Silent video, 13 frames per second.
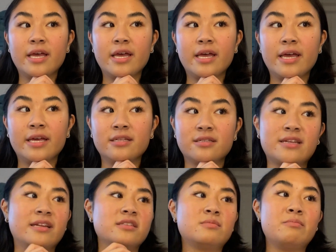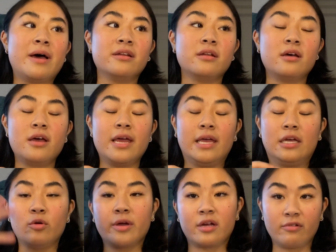in sense meant a
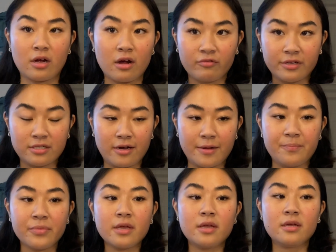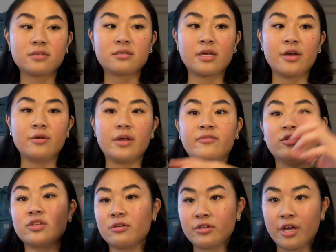quicker recovery time. So if you
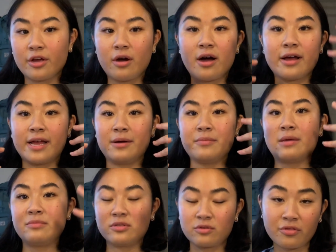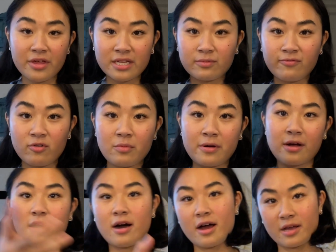don't know, I am a musical theatre
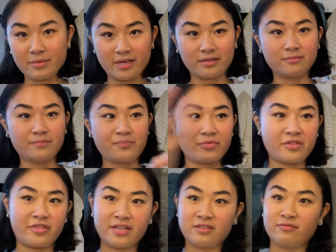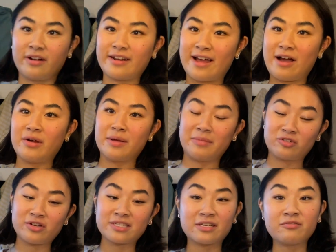performer. I'm in the theatre right now in my
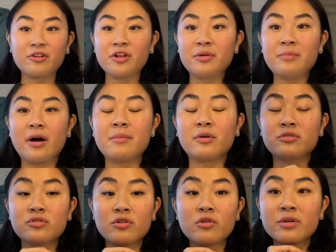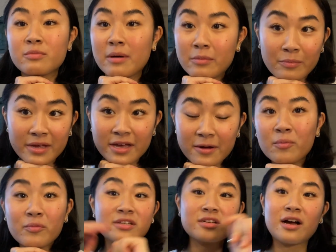dressing room. I'm on tour with Mamma Mia,
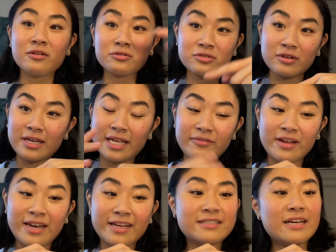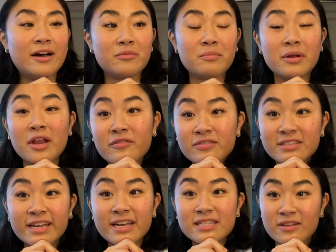which I'll also leave a link down below for
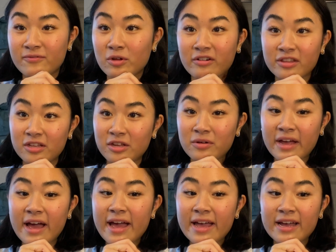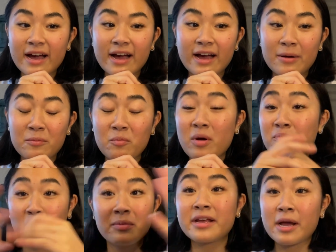tickets if you're in the UK. We're
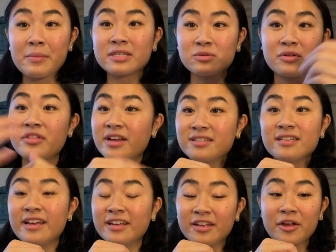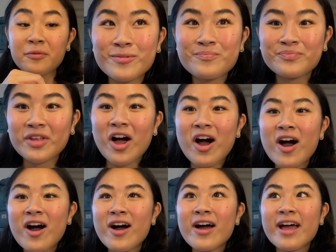probably coming to a theatre near you.
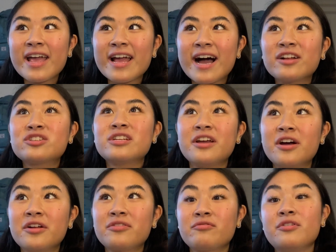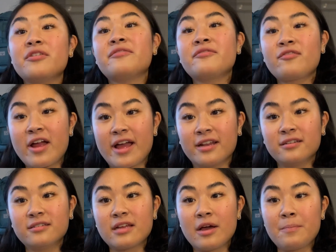I actually heard through a
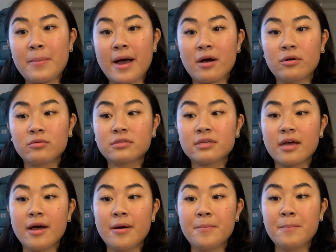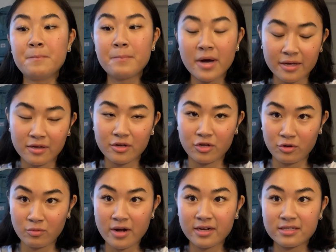friend about Mike, who
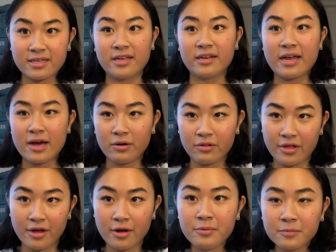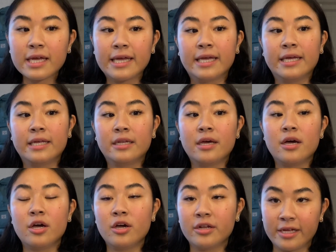works in Health Hub in
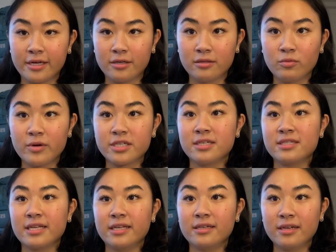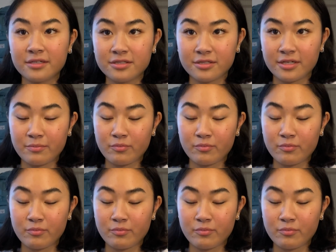Herne Hill, which is in London, in